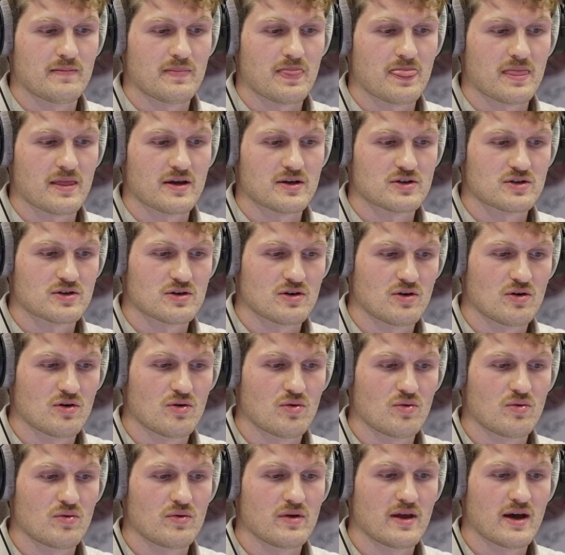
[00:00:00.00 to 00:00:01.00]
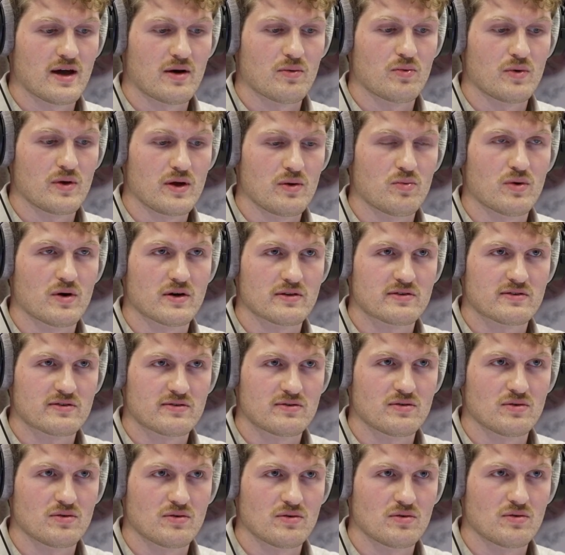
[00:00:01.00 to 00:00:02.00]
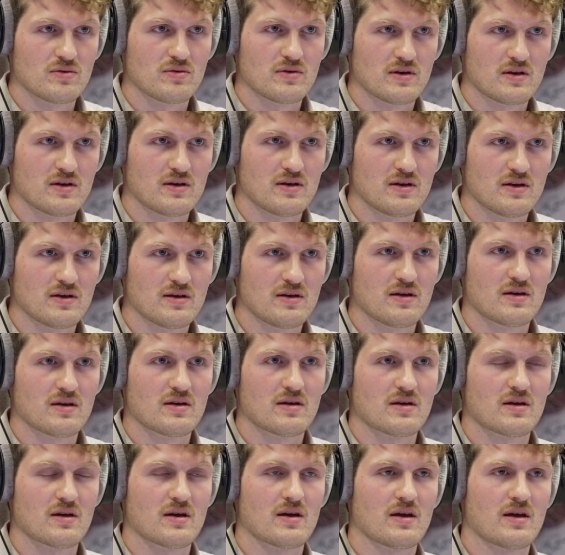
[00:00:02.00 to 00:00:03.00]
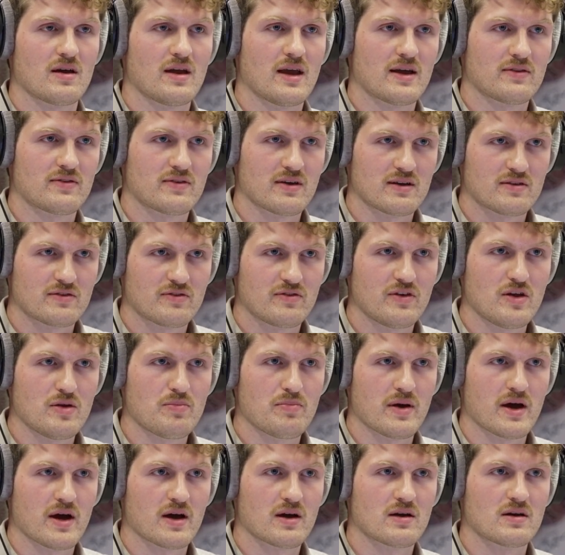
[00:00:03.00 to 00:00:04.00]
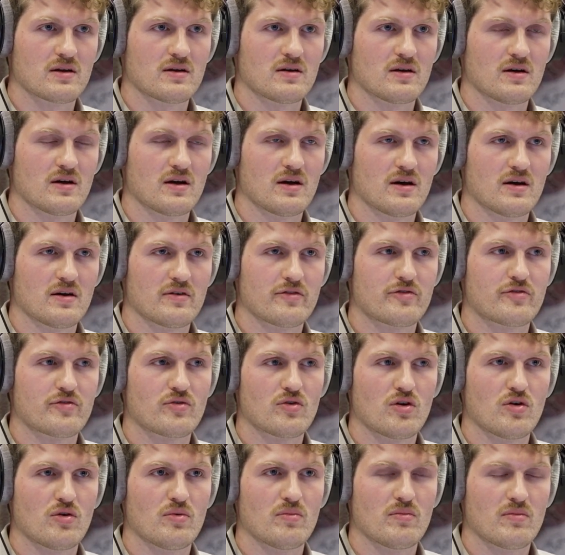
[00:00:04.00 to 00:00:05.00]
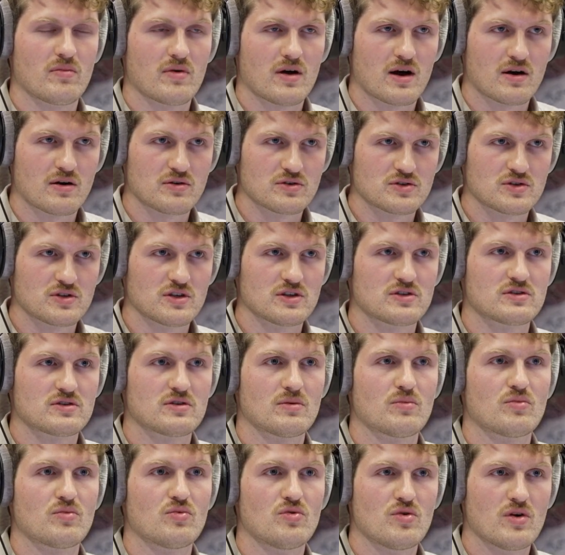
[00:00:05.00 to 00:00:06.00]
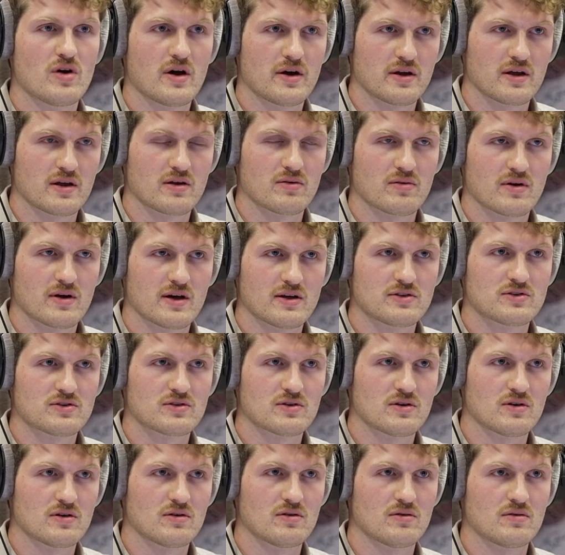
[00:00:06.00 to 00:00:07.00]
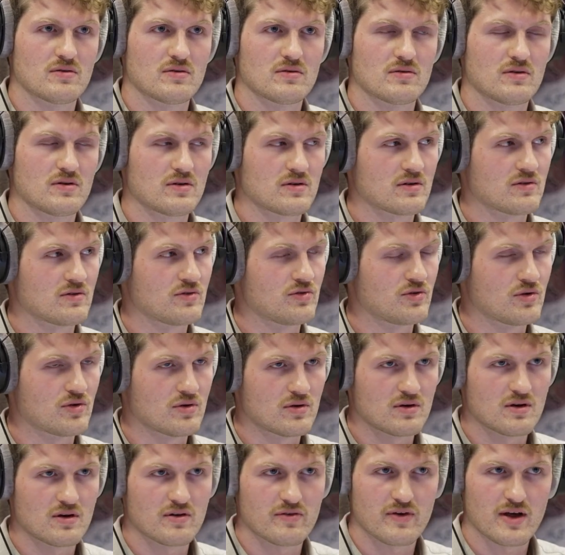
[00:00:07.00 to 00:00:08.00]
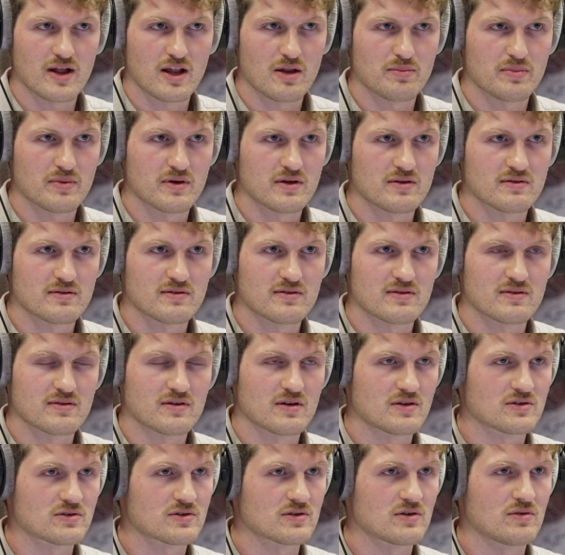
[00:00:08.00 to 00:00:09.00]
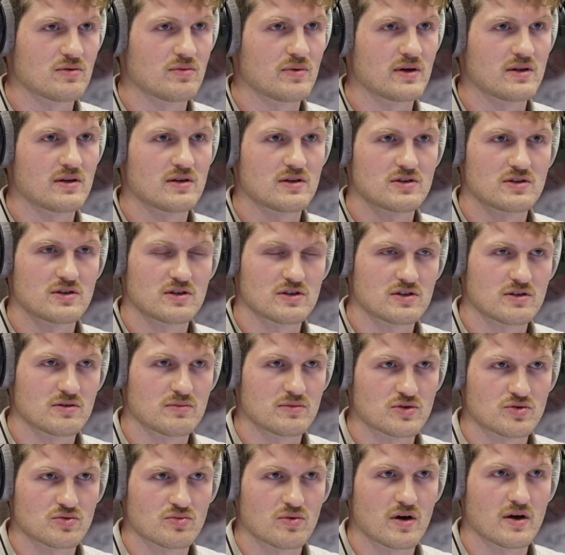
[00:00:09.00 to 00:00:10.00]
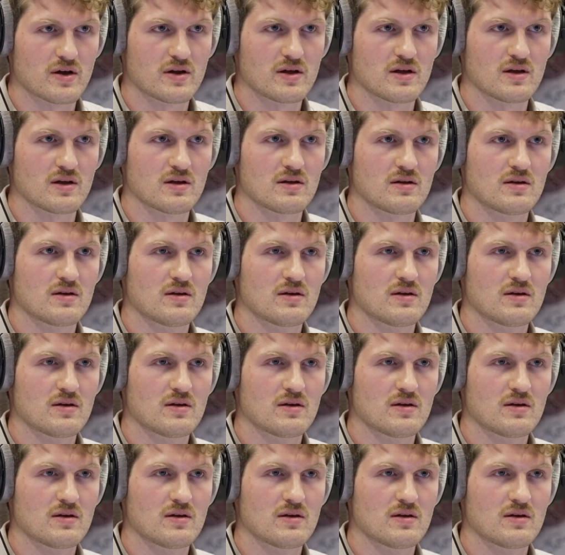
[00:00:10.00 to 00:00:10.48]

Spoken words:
So we want to indeed get that feedback from our system running, right? So during development, also when the system is running,